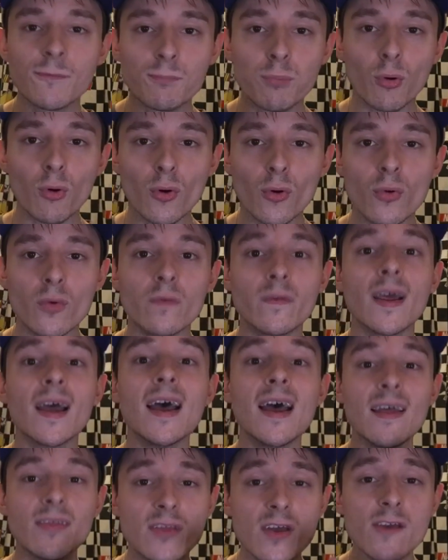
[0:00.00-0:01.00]
proved
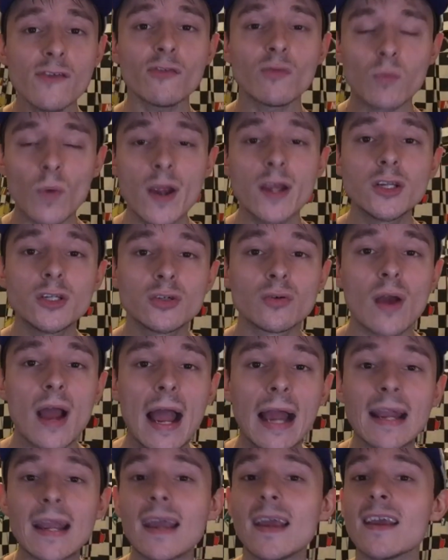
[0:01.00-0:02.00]
this
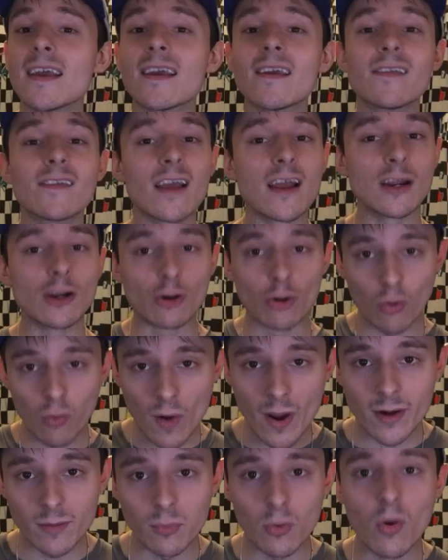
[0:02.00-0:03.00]
racetrack is
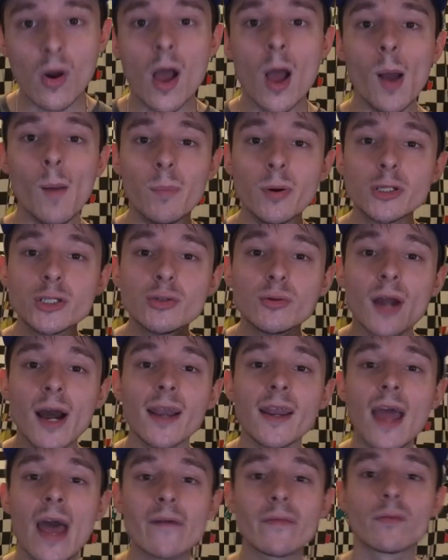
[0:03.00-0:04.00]
incredible, but you got
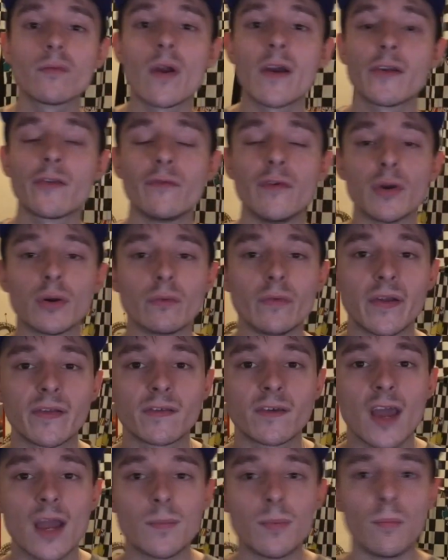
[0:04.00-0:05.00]
to have a race vehicle
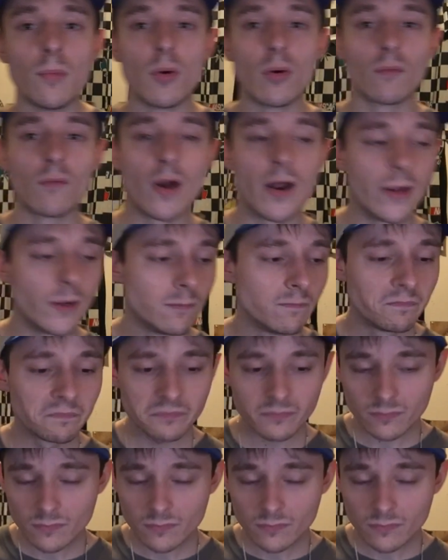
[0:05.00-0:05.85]
that's capable of running.